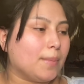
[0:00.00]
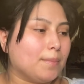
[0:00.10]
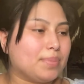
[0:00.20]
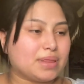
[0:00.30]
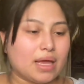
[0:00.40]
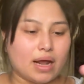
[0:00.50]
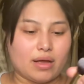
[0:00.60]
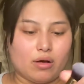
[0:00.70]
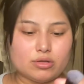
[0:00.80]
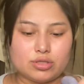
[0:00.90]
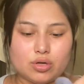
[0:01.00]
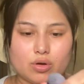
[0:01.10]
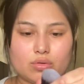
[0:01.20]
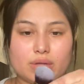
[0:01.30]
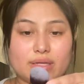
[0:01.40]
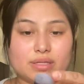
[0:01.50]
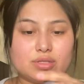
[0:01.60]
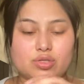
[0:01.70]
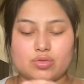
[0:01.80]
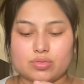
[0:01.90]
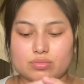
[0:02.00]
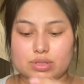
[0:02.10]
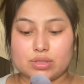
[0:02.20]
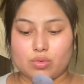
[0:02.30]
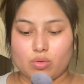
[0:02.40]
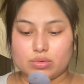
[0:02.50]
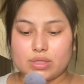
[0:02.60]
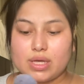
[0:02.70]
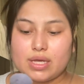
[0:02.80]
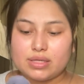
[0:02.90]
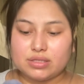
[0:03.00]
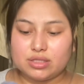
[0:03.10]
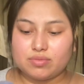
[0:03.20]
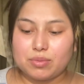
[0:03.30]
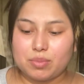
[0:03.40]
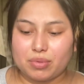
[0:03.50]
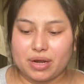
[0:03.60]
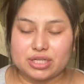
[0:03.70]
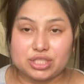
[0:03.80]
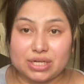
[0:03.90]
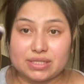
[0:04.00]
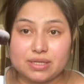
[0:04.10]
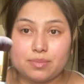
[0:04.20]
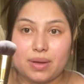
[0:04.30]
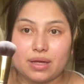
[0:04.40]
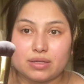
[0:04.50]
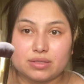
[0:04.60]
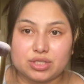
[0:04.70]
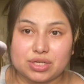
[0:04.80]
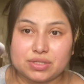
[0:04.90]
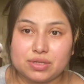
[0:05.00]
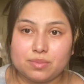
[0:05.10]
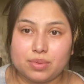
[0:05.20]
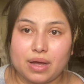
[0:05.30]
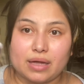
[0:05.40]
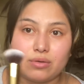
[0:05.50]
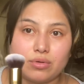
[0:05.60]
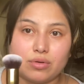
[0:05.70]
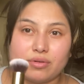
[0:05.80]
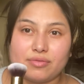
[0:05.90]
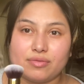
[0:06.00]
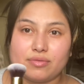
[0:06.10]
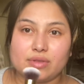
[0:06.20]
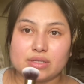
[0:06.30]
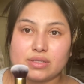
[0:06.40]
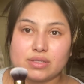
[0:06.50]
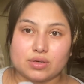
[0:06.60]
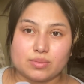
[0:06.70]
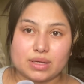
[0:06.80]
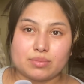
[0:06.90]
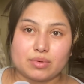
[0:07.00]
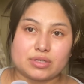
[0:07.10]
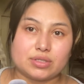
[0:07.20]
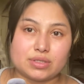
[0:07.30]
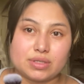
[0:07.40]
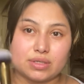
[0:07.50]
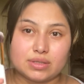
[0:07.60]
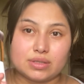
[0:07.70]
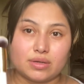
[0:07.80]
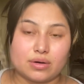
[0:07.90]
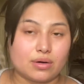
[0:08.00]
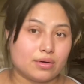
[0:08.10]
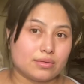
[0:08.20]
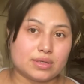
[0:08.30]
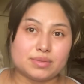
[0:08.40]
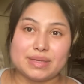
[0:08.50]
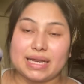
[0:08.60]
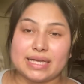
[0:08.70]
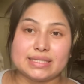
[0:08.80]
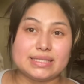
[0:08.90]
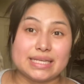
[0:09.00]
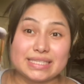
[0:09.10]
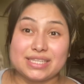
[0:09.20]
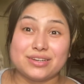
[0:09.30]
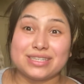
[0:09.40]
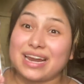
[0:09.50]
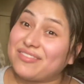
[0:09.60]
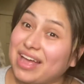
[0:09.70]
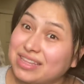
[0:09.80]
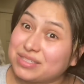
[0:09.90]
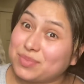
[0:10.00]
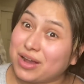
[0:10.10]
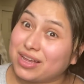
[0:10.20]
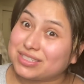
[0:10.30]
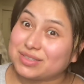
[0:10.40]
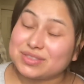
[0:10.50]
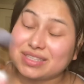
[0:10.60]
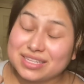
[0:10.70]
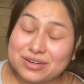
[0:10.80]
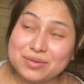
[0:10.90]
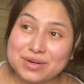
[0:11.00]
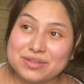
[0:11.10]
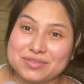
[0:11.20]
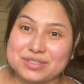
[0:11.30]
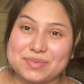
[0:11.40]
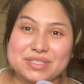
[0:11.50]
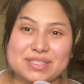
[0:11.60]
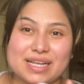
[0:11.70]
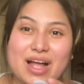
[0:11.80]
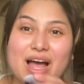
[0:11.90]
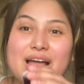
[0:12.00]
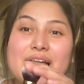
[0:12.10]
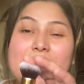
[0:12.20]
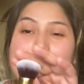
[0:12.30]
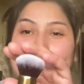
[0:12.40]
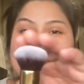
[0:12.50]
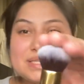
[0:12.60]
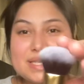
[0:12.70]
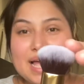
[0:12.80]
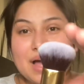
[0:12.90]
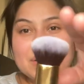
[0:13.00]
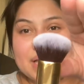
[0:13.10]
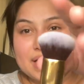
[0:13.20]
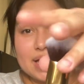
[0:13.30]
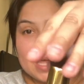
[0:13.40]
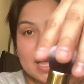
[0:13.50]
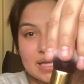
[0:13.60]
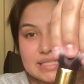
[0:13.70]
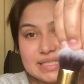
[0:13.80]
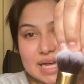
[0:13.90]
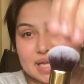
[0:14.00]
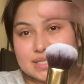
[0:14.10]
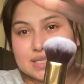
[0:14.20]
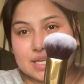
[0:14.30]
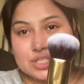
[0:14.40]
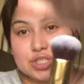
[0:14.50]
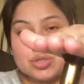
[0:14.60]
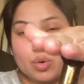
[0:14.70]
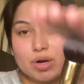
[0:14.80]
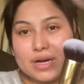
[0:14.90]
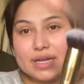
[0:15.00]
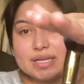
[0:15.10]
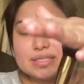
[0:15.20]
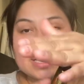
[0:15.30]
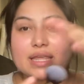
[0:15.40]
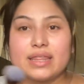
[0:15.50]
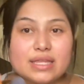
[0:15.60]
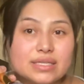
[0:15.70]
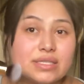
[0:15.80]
But then I also, like, this is old. This is from the brand Jessup. I don't know if they still make brushes, because, girl, it's been like 6 years that I've had this brush. It was literally one of the first brushes I got. But see how like dense and short it is? Like, this